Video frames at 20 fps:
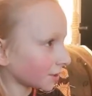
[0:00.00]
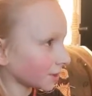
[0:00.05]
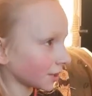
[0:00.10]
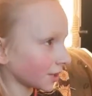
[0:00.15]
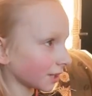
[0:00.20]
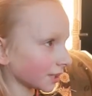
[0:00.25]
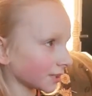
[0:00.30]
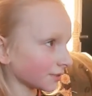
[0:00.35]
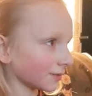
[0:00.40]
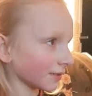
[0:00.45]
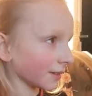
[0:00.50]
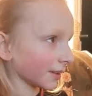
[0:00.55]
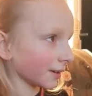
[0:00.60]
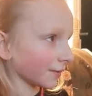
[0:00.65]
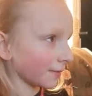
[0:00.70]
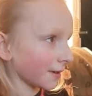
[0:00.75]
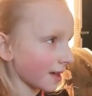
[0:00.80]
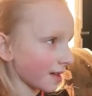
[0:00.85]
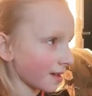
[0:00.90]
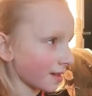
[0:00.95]
she does
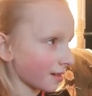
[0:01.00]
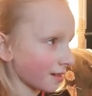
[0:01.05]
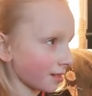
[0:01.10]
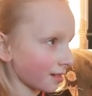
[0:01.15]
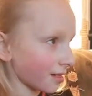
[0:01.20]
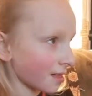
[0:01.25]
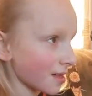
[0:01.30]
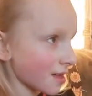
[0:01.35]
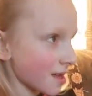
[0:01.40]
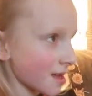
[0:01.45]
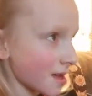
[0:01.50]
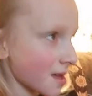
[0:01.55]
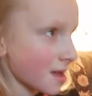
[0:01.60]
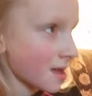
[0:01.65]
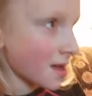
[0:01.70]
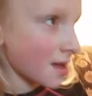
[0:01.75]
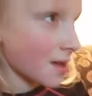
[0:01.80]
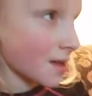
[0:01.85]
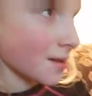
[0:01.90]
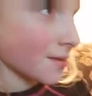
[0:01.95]
really well,
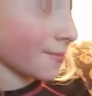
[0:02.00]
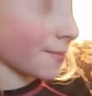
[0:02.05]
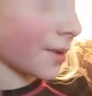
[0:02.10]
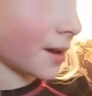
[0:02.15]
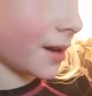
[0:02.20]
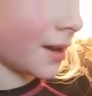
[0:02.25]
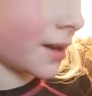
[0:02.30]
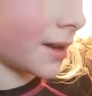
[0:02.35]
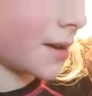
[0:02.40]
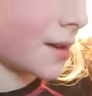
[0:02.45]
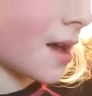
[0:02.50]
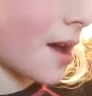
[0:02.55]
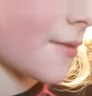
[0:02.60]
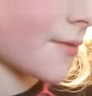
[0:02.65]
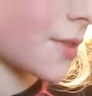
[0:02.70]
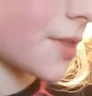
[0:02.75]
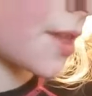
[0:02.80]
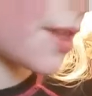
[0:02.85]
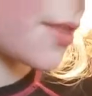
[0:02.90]
but not with